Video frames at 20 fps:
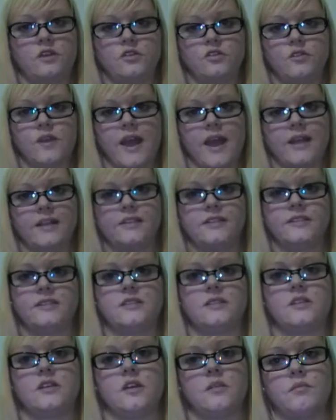track
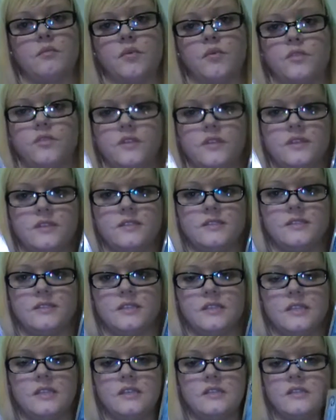listing on both of these
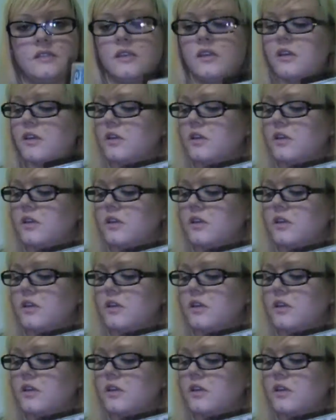CDs.